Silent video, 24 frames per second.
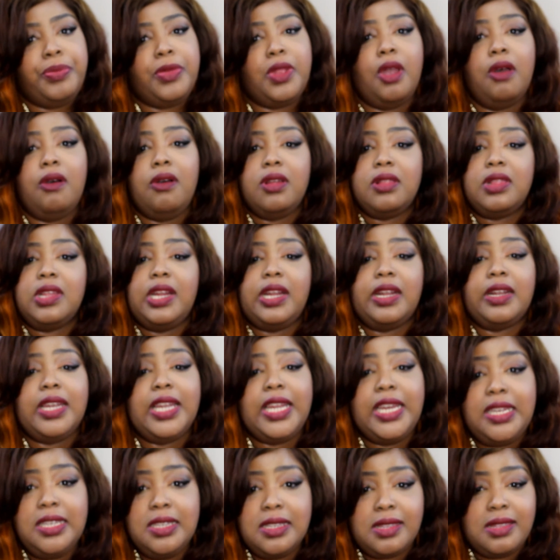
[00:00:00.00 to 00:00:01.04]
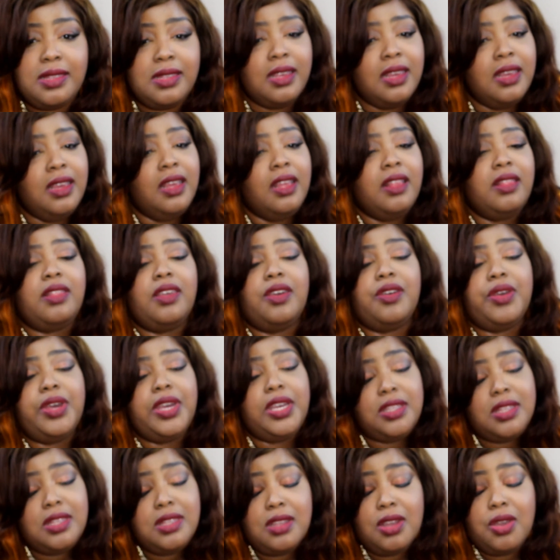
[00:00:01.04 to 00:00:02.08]
all their links, their
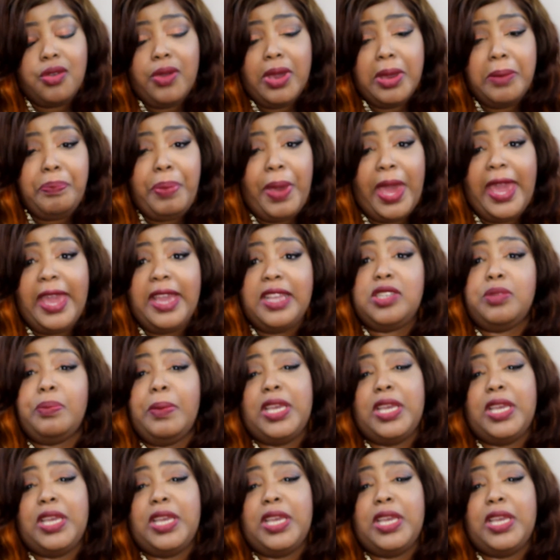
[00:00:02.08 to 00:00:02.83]
Instagram page.